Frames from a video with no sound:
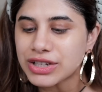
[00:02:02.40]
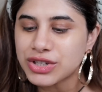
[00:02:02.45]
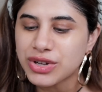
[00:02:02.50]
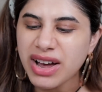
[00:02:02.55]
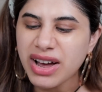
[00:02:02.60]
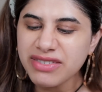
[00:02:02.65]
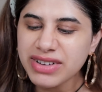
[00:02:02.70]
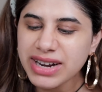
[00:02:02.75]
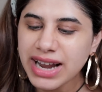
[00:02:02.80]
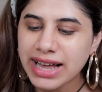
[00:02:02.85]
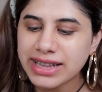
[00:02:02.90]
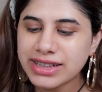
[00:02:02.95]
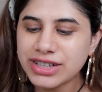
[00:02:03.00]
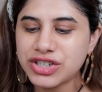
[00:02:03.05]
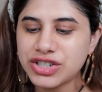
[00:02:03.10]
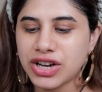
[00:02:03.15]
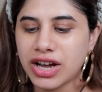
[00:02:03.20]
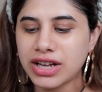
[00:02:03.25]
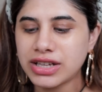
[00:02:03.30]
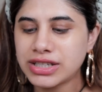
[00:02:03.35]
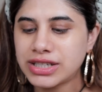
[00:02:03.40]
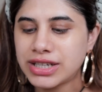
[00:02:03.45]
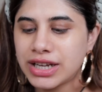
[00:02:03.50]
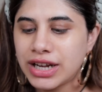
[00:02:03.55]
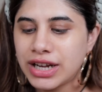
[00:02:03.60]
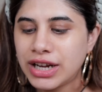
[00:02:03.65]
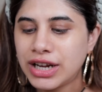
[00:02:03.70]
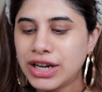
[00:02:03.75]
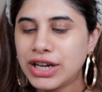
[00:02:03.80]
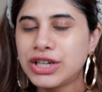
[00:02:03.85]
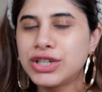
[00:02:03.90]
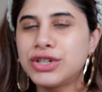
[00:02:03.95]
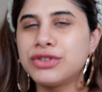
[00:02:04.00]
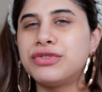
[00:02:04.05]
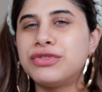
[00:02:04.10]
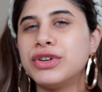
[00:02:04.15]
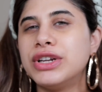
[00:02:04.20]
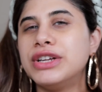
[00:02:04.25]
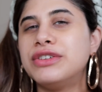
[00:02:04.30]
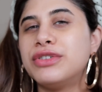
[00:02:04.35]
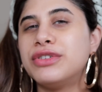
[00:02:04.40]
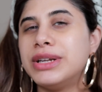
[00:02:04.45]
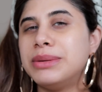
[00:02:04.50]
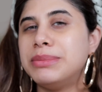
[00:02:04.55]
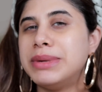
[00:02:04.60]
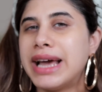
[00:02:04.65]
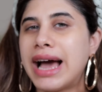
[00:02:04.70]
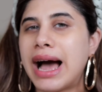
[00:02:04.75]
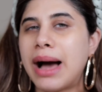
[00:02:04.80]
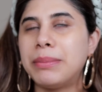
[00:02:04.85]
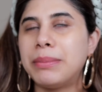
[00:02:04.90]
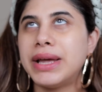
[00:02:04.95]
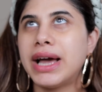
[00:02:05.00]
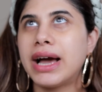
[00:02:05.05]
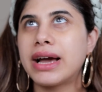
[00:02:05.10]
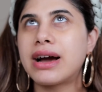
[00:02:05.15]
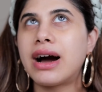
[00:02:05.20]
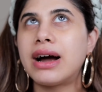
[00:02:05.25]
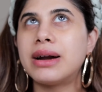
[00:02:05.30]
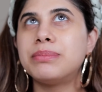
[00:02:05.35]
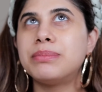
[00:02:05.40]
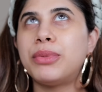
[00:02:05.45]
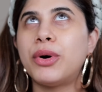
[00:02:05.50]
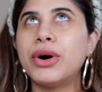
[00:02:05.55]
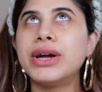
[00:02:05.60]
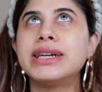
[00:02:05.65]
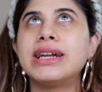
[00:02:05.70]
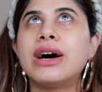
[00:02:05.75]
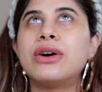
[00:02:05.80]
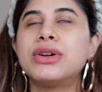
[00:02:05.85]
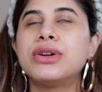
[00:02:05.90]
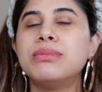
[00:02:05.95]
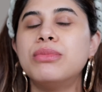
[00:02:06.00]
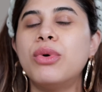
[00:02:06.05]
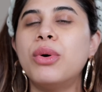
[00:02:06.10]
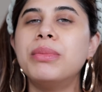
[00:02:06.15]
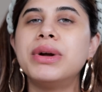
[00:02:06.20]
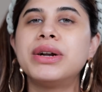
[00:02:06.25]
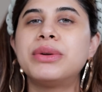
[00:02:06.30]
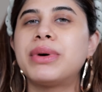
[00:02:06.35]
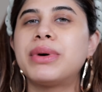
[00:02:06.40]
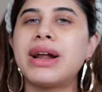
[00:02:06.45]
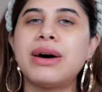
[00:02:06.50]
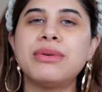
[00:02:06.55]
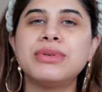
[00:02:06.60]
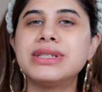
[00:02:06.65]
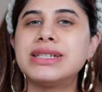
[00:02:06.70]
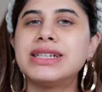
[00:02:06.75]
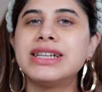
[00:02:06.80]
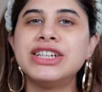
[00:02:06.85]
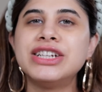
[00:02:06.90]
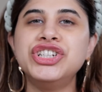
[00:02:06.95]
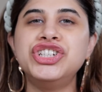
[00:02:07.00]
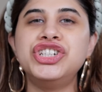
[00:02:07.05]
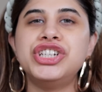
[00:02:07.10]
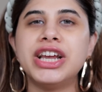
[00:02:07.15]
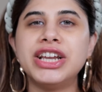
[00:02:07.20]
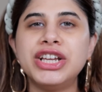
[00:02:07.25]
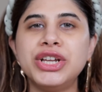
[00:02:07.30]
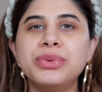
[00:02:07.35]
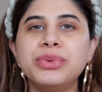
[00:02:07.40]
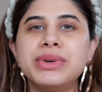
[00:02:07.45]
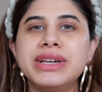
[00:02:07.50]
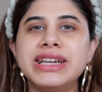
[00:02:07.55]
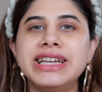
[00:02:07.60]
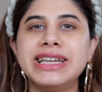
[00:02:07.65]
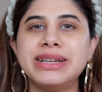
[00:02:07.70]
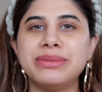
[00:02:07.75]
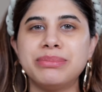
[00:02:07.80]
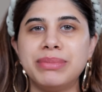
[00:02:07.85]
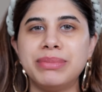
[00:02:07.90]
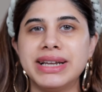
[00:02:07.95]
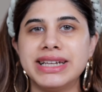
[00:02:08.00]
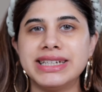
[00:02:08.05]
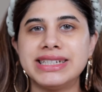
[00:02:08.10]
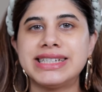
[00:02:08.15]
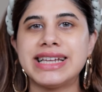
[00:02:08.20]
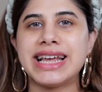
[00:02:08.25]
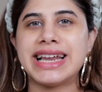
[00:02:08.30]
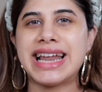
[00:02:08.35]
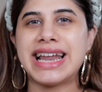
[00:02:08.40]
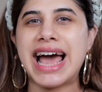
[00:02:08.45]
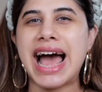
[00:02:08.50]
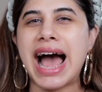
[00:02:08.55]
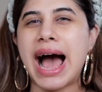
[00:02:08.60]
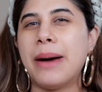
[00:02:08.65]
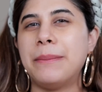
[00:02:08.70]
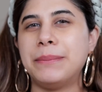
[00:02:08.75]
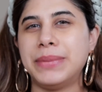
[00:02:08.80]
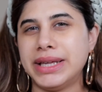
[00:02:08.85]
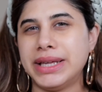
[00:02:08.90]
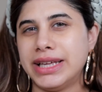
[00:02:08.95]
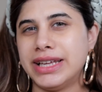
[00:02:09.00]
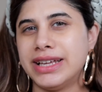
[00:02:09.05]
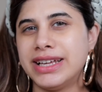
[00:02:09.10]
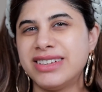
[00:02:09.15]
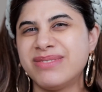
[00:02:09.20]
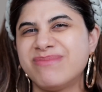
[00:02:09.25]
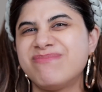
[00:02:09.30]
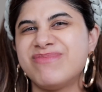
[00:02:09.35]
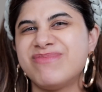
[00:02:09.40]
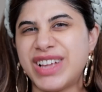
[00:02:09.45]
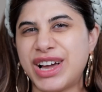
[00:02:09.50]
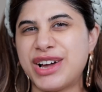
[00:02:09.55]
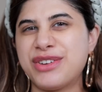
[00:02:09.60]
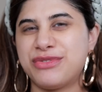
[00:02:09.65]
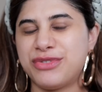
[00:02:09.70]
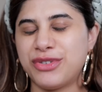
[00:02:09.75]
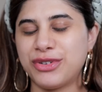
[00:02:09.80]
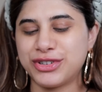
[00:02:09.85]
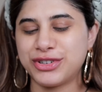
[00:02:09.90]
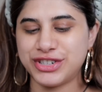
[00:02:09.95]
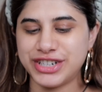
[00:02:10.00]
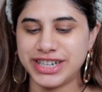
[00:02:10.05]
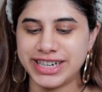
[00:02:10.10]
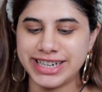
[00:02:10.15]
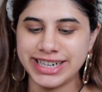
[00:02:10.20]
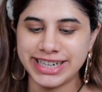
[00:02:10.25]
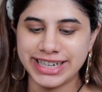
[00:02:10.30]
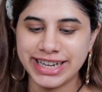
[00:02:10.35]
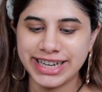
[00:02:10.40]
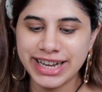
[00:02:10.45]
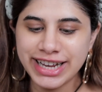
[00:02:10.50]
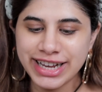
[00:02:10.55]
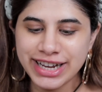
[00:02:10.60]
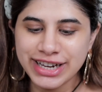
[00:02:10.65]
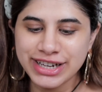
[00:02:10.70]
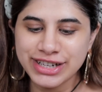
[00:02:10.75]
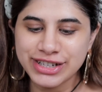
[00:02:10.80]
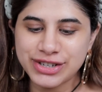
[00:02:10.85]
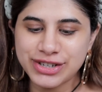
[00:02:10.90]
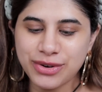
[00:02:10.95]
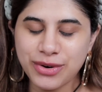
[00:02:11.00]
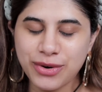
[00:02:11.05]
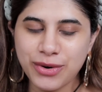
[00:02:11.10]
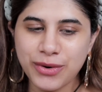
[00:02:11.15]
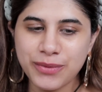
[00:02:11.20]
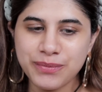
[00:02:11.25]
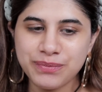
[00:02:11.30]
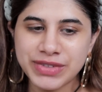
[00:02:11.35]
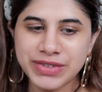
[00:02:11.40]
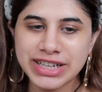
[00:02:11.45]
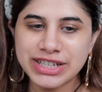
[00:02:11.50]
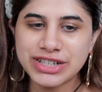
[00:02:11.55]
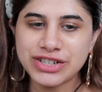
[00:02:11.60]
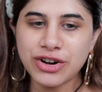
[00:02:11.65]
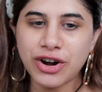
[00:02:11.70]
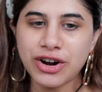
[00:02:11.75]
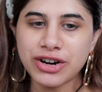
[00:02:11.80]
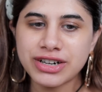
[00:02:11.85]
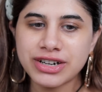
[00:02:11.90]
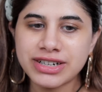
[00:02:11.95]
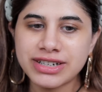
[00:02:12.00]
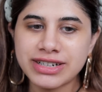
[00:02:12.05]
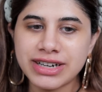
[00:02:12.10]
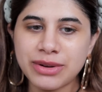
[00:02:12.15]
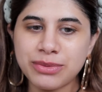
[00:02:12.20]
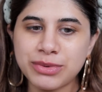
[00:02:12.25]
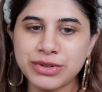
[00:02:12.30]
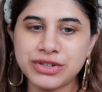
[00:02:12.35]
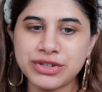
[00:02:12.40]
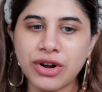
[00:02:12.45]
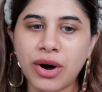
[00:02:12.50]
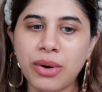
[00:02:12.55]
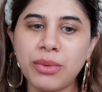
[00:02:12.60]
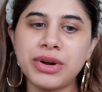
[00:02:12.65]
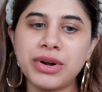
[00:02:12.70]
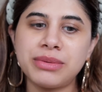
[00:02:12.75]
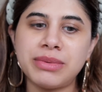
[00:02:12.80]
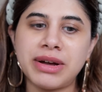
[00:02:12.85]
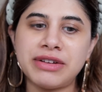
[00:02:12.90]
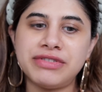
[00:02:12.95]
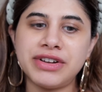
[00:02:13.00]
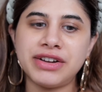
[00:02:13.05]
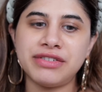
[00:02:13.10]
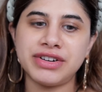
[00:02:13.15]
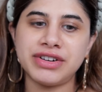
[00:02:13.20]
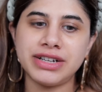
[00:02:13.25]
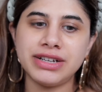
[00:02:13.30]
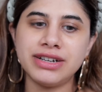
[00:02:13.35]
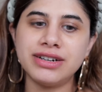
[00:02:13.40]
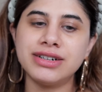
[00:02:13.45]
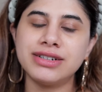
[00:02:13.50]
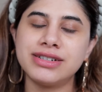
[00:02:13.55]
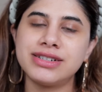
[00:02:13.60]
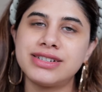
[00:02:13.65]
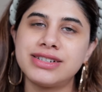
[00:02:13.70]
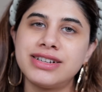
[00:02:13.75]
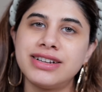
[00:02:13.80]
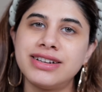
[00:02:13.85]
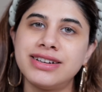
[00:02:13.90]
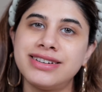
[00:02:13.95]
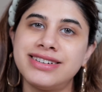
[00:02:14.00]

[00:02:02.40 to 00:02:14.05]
So I haven't had the chance to fully be happy. I can't point out a moment where I was genuinely in bliss and happy, unfortunately. So it was not one of my favorite years.